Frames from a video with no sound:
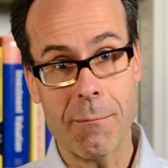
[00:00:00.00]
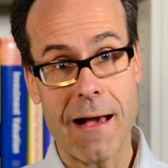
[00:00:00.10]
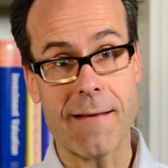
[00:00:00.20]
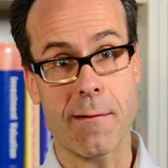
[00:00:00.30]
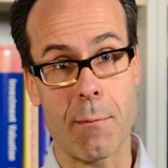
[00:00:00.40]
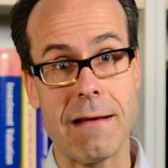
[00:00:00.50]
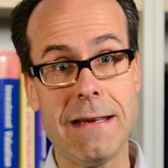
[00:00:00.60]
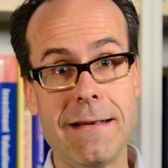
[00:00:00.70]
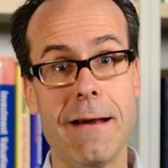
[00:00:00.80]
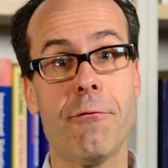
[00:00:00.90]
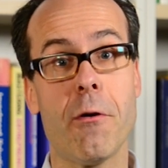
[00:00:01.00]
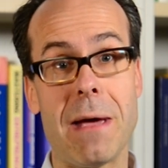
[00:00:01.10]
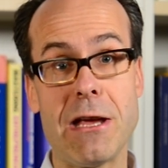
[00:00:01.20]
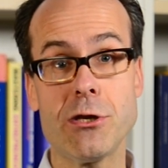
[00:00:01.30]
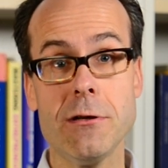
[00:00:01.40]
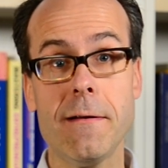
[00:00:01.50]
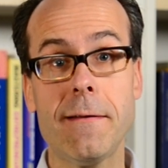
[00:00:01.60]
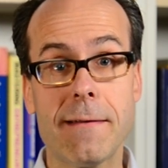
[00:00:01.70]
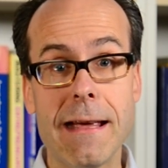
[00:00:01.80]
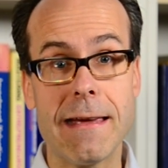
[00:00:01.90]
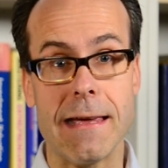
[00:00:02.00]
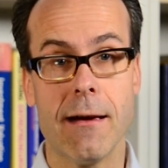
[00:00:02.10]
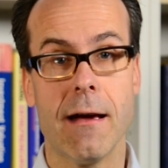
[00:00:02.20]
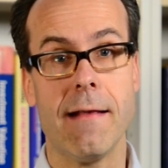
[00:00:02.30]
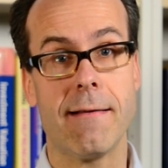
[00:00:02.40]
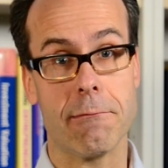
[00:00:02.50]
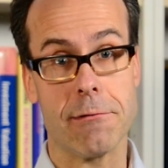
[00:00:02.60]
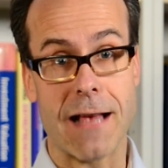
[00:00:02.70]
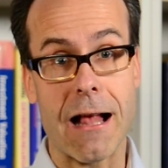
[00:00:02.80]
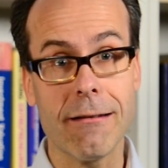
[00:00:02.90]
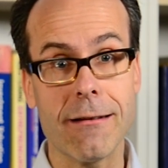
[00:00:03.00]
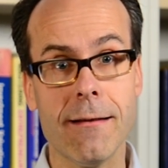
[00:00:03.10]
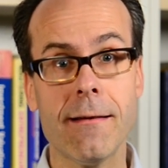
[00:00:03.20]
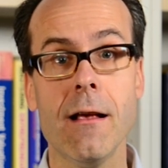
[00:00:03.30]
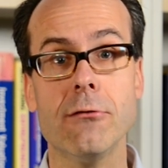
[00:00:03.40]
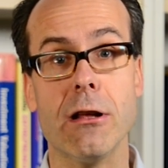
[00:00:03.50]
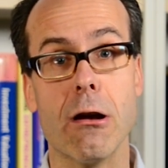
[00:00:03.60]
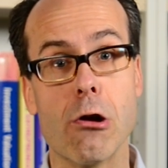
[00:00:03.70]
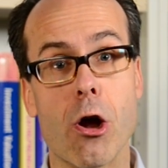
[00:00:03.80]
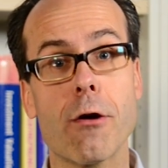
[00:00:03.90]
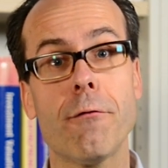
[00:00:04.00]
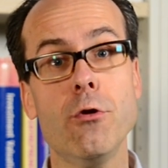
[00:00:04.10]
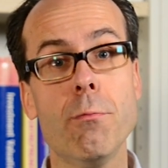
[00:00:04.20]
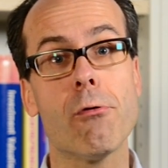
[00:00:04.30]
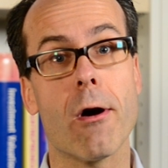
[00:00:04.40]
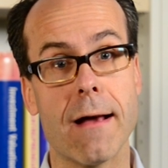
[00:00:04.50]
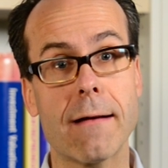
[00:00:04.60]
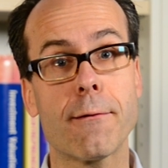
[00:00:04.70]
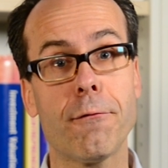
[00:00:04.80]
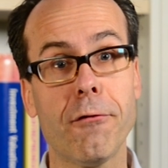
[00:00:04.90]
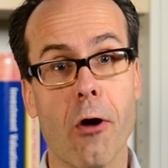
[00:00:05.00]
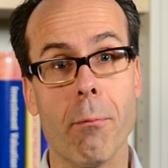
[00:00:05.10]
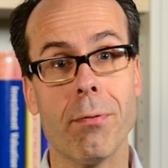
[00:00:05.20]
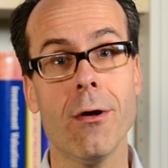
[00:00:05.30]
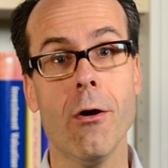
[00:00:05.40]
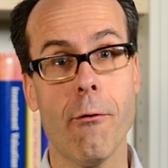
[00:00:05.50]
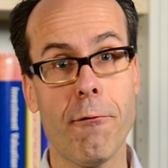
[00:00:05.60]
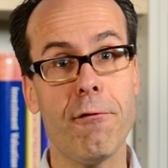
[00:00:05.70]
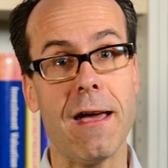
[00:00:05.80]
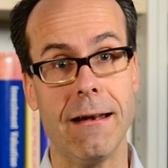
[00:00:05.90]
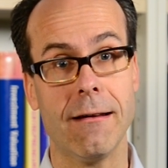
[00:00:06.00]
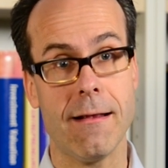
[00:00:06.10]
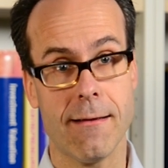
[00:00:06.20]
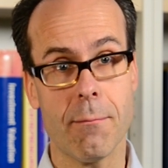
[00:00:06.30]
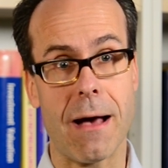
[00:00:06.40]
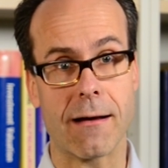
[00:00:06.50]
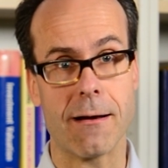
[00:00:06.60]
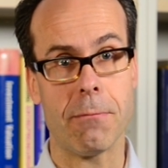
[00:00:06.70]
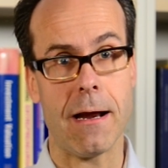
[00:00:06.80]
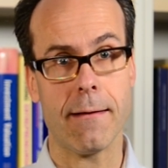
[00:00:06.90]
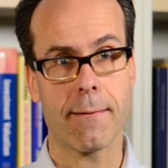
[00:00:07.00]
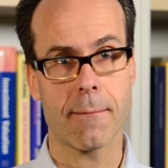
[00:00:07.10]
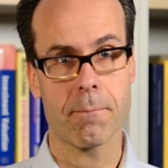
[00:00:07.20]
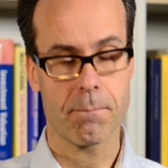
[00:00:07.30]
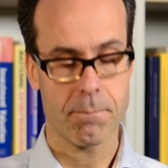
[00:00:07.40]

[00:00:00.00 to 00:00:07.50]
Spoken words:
customer need information is sticky. And the result is that a lot of new products flop or fail in the marketplace.